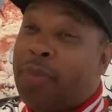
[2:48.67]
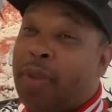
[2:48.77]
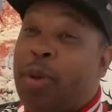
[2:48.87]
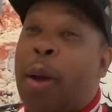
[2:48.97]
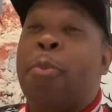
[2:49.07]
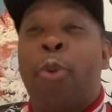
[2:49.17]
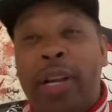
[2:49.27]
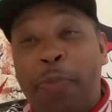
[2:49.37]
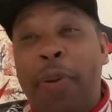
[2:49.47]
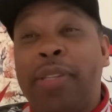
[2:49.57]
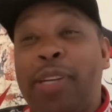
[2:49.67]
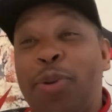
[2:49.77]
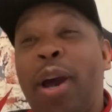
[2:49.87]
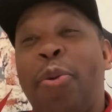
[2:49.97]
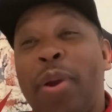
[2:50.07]
You got to rated PG. You
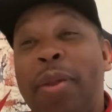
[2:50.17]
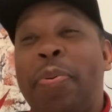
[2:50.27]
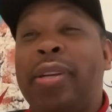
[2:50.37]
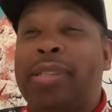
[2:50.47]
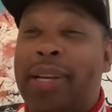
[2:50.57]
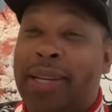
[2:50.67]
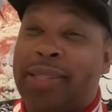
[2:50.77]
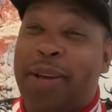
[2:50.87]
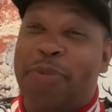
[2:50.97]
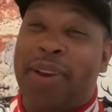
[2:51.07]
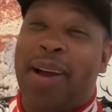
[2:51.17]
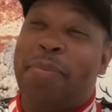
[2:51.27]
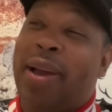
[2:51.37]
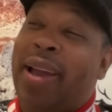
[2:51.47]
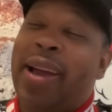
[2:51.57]
got to rate PG this stuff now,
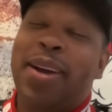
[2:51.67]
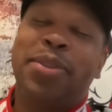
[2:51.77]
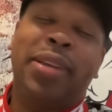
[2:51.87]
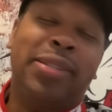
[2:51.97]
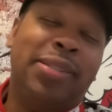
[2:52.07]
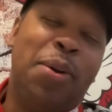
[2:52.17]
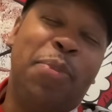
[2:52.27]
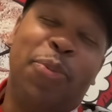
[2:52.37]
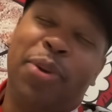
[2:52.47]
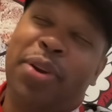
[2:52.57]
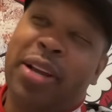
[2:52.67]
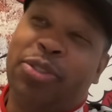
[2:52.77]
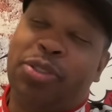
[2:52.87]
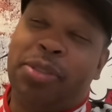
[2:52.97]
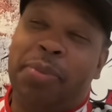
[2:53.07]
man. This is going to be real
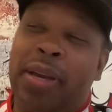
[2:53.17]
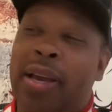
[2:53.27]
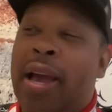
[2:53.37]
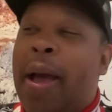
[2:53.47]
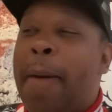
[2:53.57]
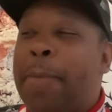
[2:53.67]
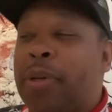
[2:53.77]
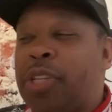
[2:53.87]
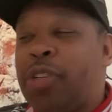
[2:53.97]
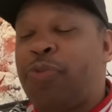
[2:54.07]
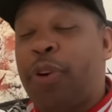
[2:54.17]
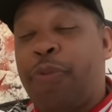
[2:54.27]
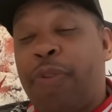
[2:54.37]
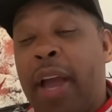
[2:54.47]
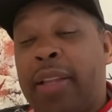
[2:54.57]
interesting, man. But just for the
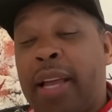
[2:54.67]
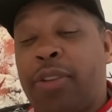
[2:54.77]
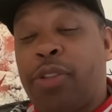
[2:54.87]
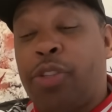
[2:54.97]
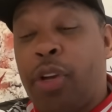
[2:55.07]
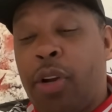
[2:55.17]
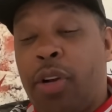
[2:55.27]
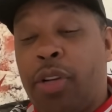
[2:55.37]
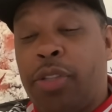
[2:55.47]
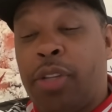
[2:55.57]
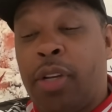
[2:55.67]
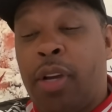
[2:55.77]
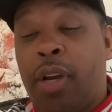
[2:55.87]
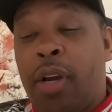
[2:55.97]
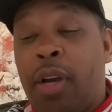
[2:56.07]
fact that the judge
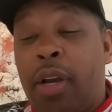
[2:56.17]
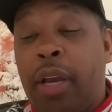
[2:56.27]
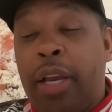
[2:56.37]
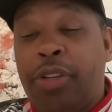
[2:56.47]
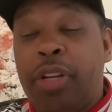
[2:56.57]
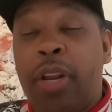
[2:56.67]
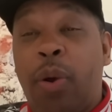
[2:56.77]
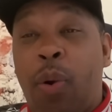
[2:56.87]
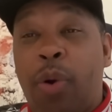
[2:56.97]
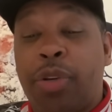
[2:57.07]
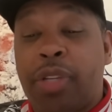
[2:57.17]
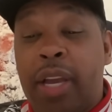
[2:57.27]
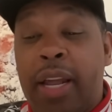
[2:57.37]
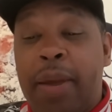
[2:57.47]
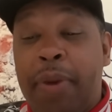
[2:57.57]
issued an order
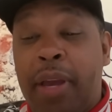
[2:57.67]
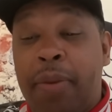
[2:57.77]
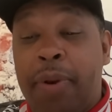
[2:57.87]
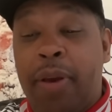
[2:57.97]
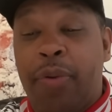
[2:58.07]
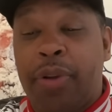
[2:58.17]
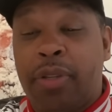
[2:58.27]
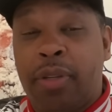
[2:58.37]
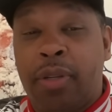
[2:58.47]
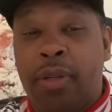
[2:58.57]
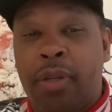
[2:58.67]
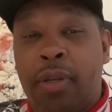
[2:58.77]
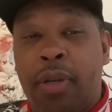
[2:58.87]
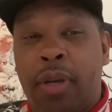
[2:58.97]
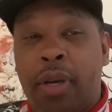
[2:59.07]
saying, let me hear them lyrics.
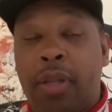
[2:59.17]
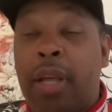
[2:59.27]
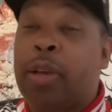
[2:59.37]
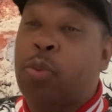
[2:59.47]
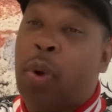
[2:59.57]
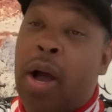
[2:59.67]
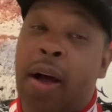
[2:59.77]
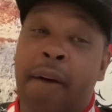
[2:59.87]
That's wild.